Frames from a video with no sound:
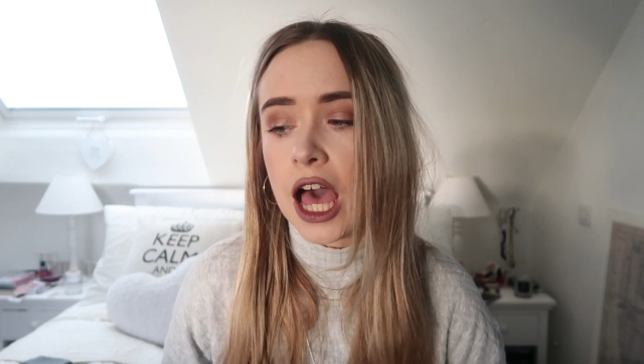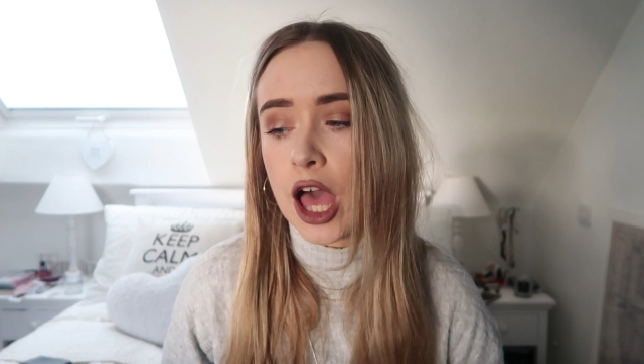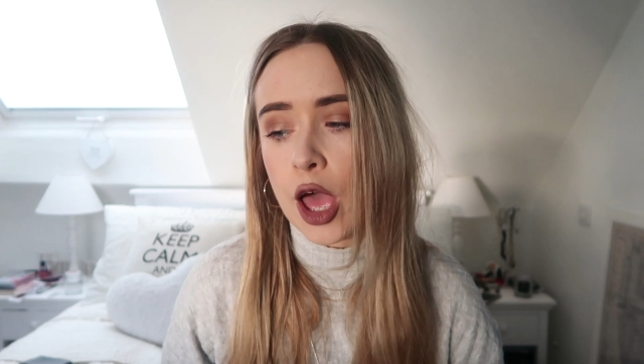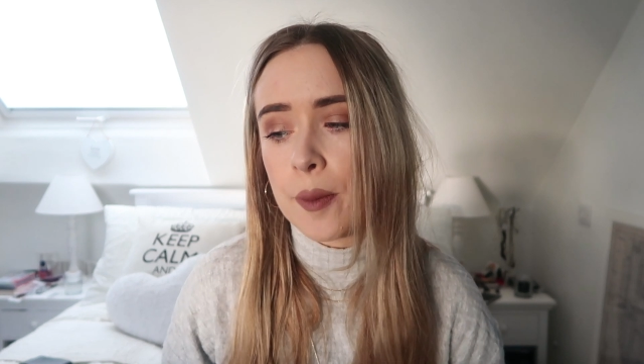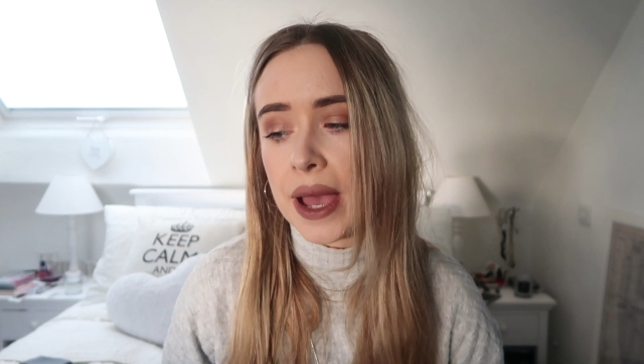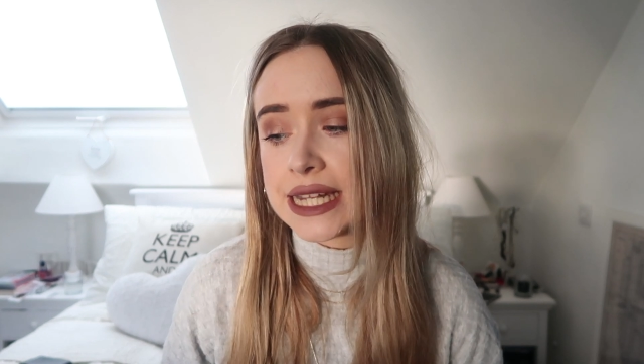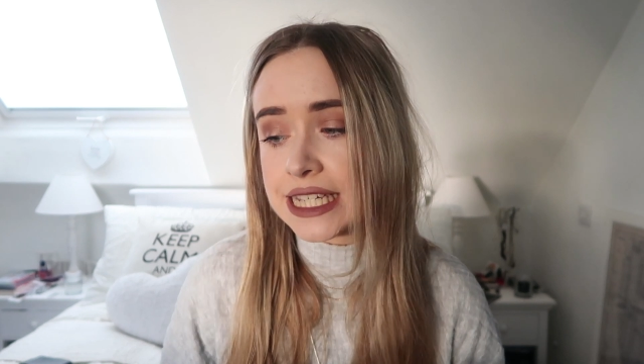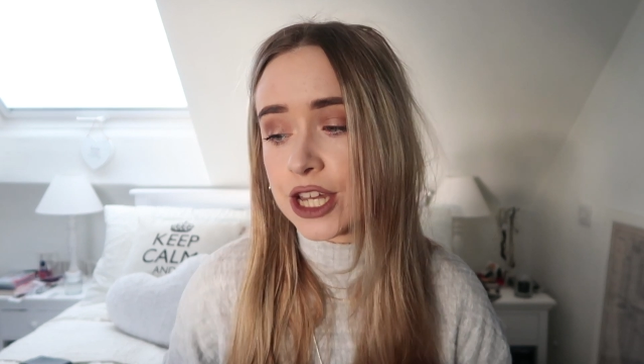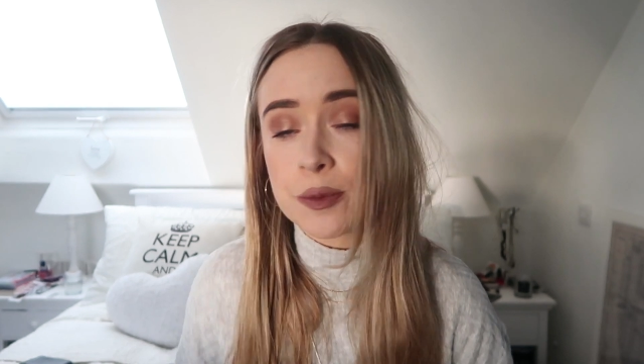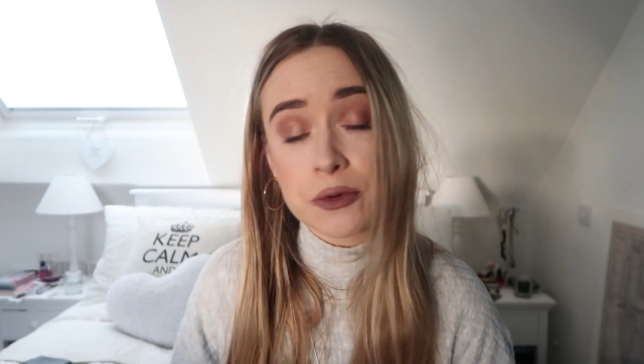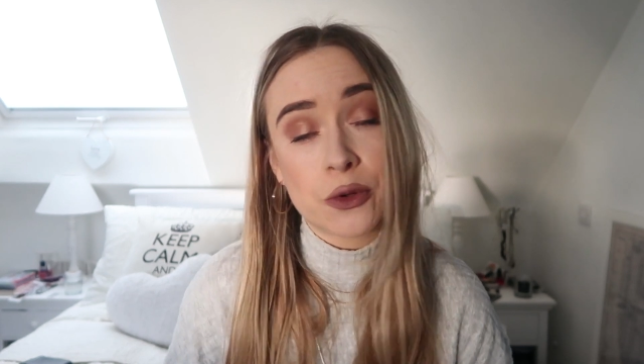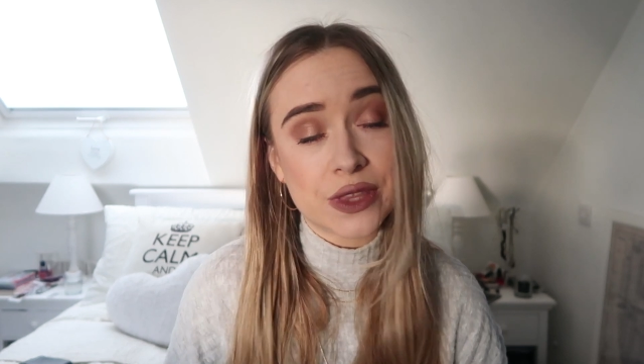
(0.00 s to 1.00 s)
I did
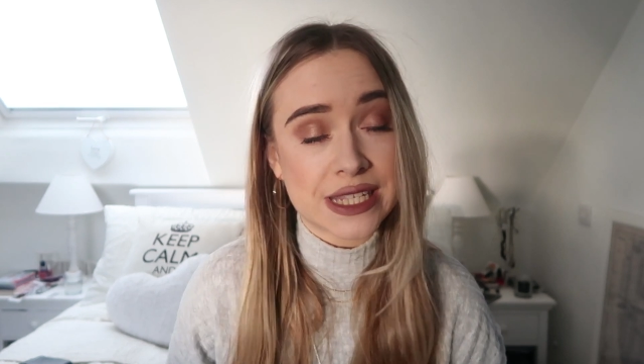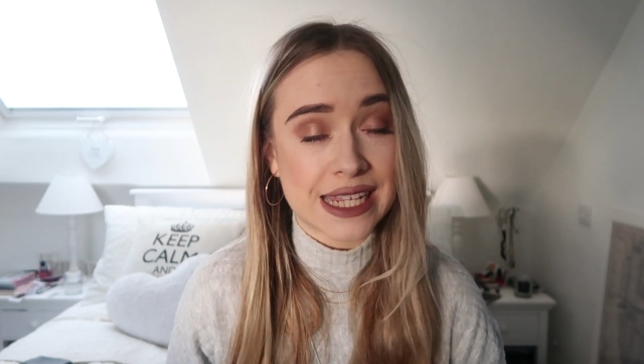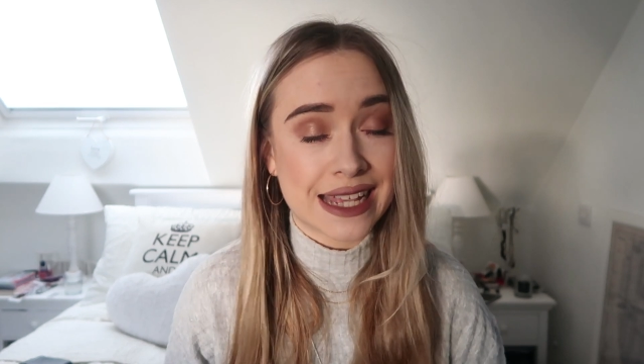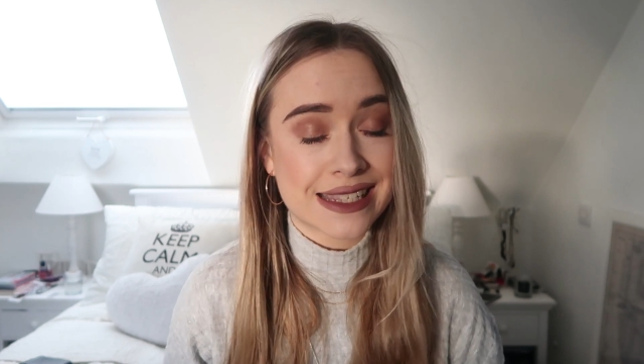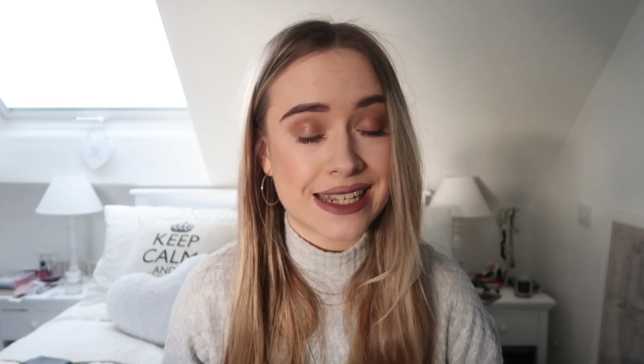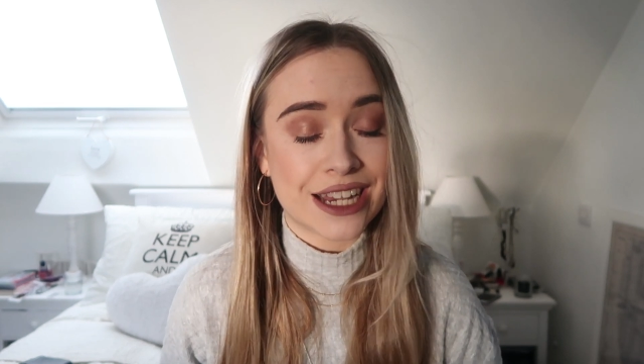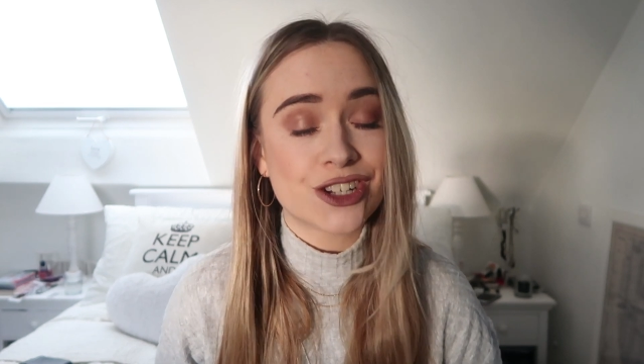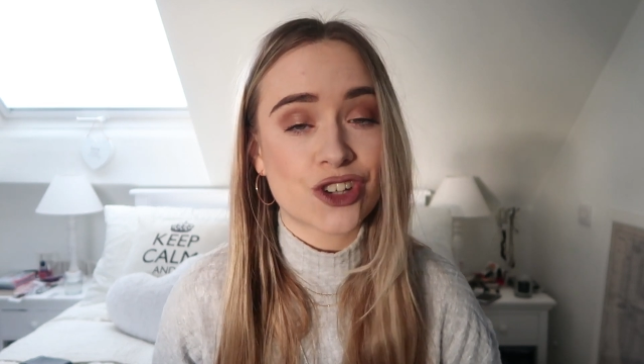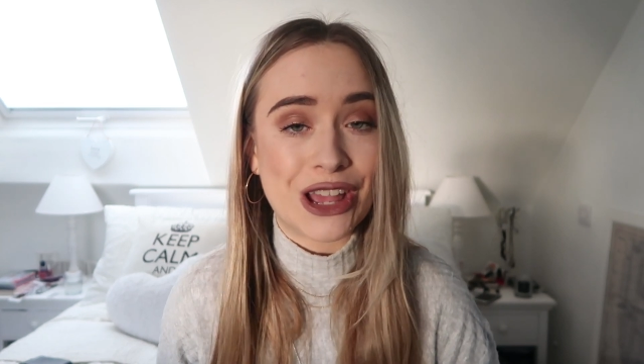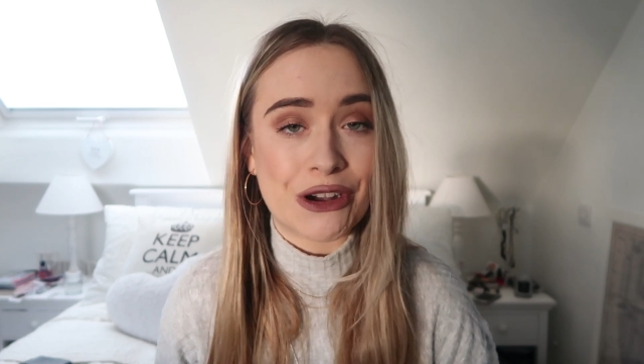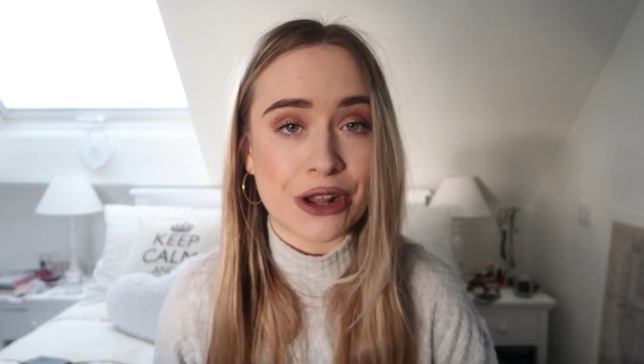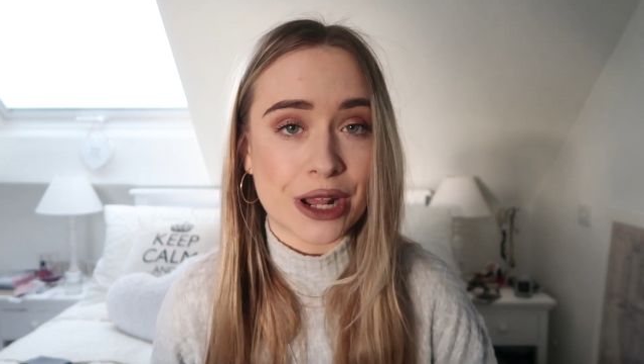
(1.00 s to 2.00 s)
open all this yesterday and
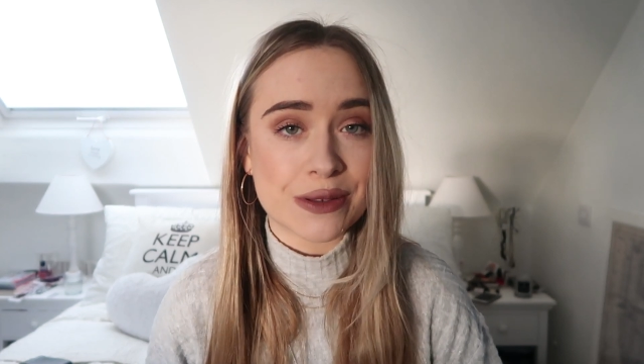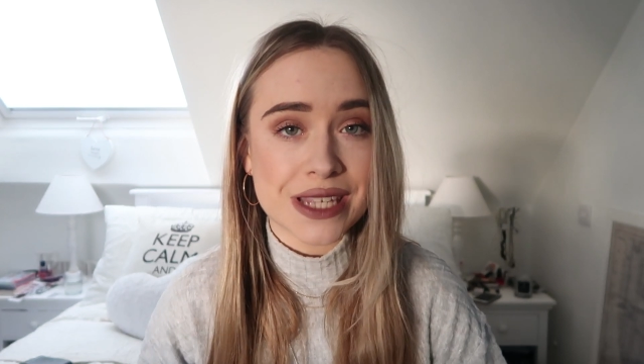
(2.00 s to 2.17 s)
try it on.